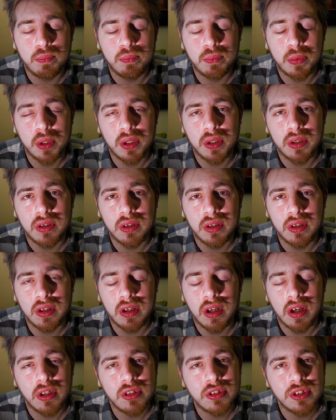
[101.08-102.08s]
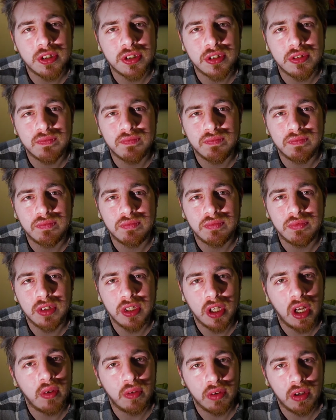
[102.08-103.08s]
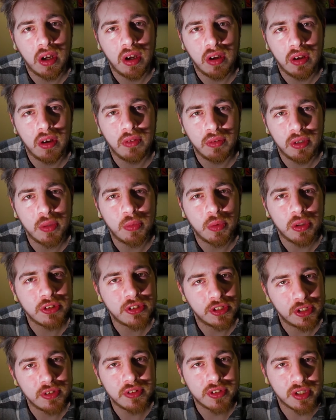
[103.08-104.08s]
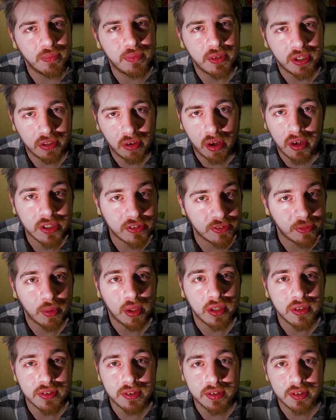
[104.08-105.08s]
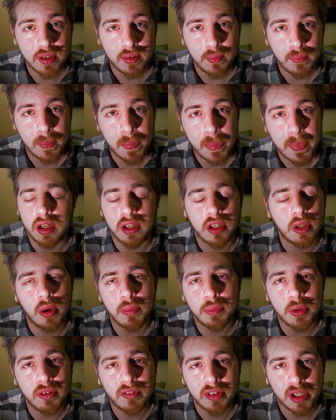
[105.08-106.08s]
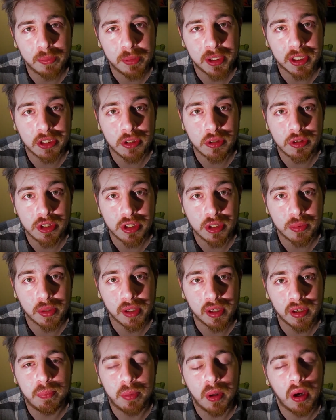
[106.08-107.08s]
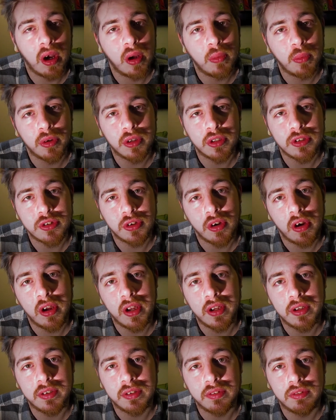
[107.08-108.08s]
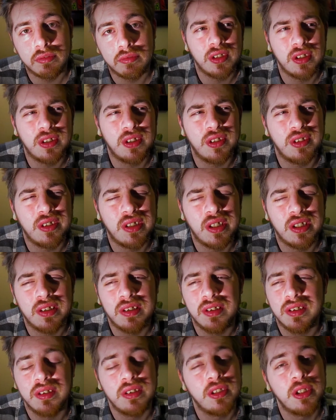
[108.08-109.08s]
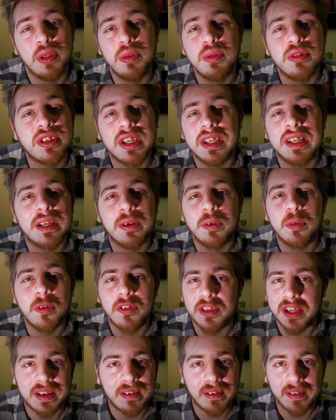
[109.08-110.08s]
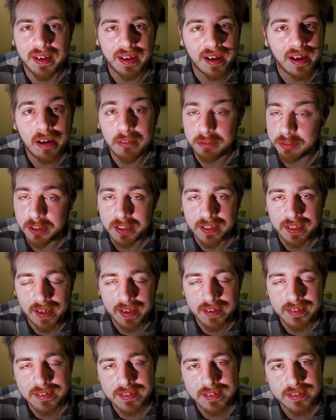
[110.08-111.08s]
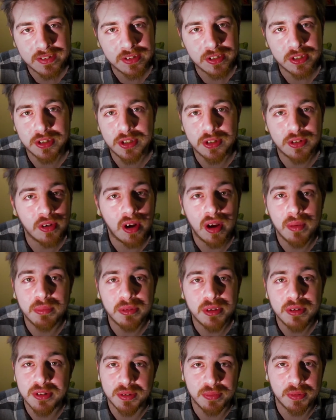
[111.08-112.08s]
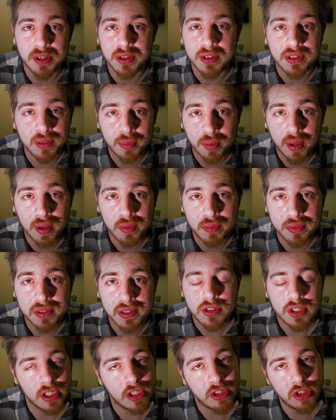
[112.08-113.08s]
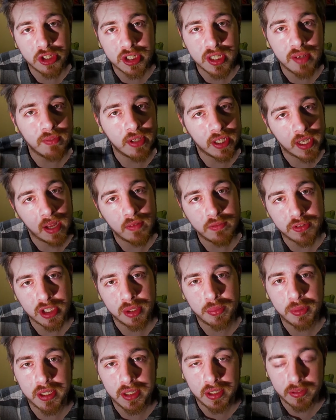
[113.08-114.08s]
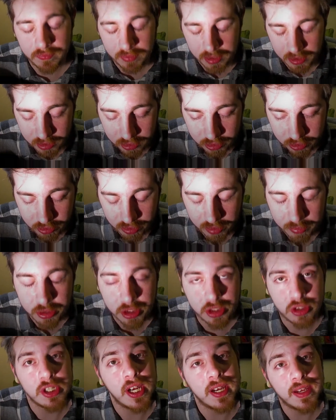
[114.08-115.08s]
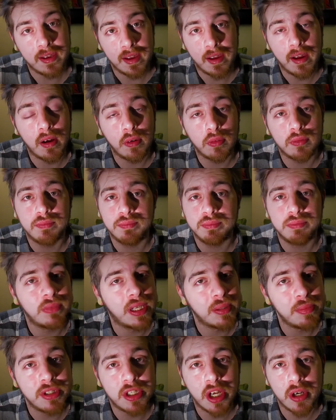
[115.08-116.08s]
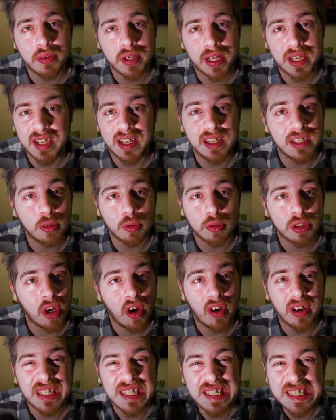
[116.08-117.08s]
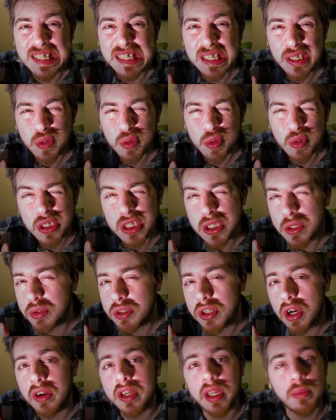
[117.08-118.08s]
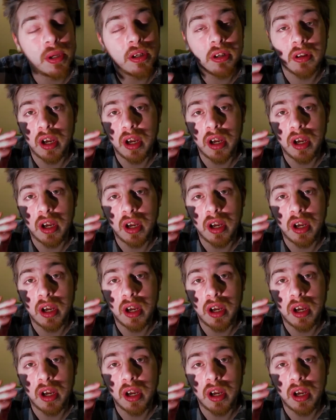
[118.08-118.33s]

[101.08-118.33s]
But I just, you know, I really wanted to do something nice for once. I know I'm not a very big YouTuber, but I want to try and use the little thing I have, I guess, just to try and do some good in the world. So the Just Giving account's going to be in the description. Check it out. Maybe donate a little tiny amount.